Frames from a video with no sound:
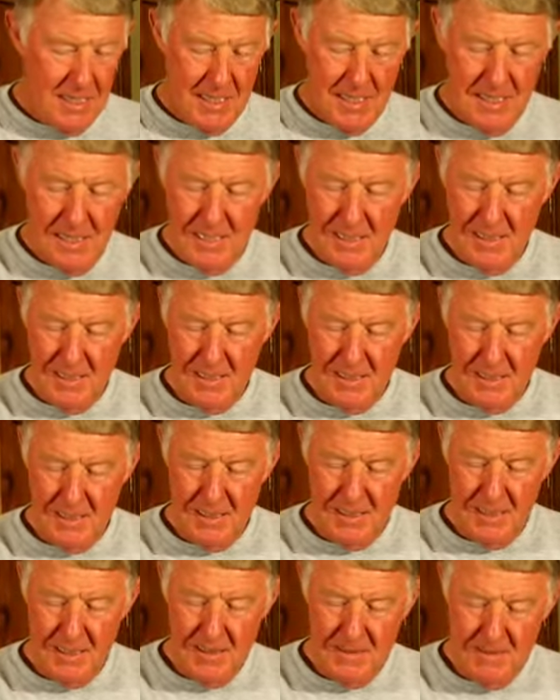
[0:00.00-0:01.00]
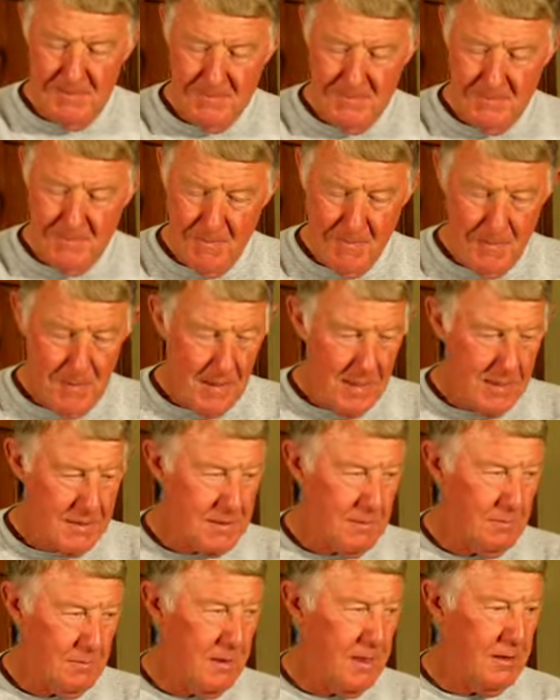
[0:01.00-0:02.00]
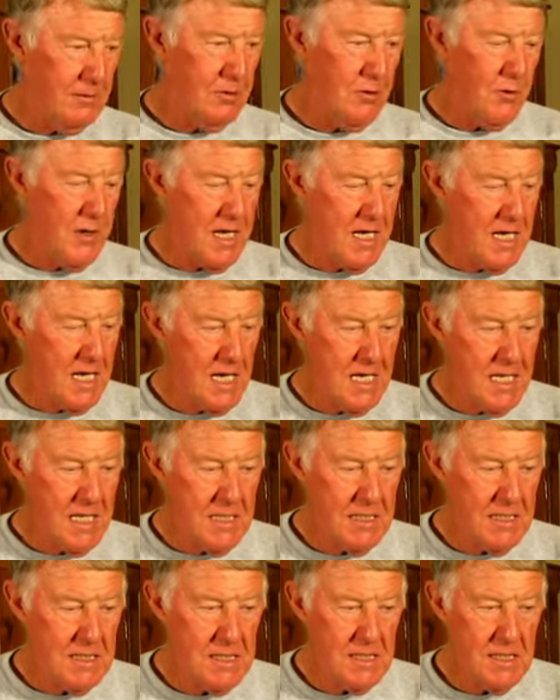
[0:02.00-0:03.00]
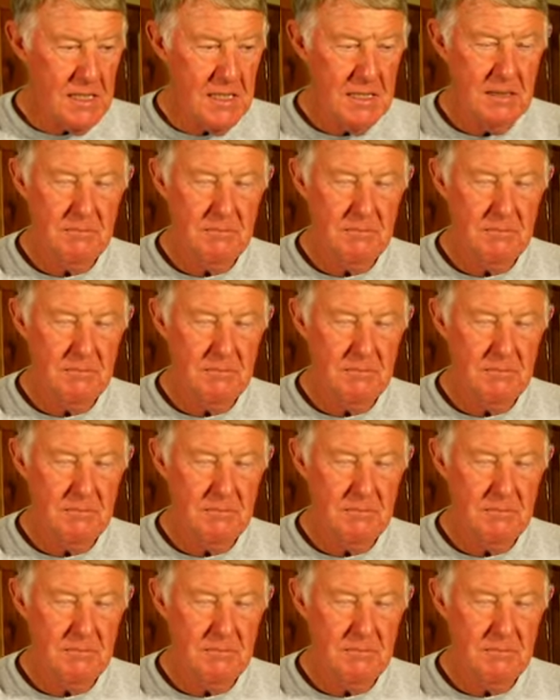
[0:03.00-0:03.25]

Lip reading: and some little green onions.